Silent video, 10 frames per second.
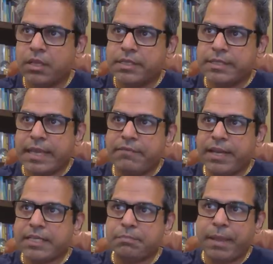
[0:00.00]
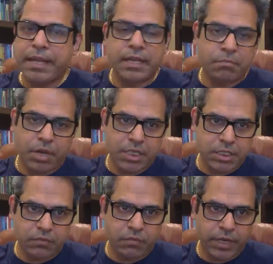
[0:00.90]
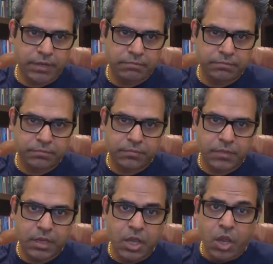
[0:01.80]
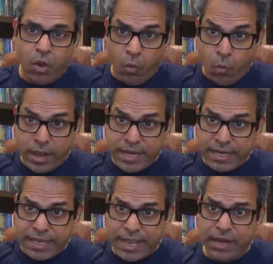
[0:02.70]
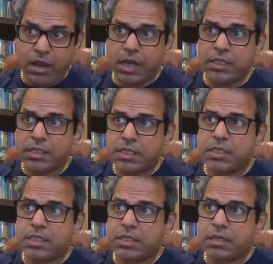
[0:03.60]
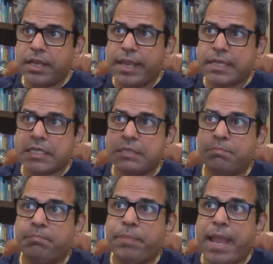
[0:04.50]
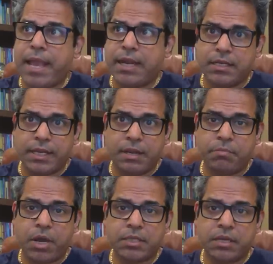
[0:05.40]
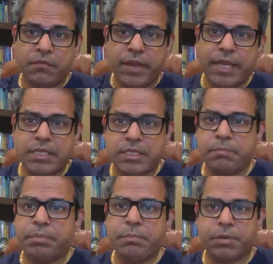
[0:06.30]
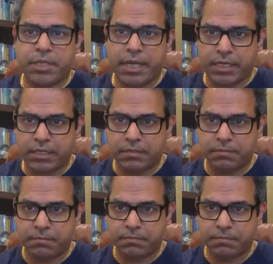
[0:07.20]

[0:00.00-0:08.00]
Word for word: Save and expand in a positive way. When it cannot expand in a positive way, it simply protects.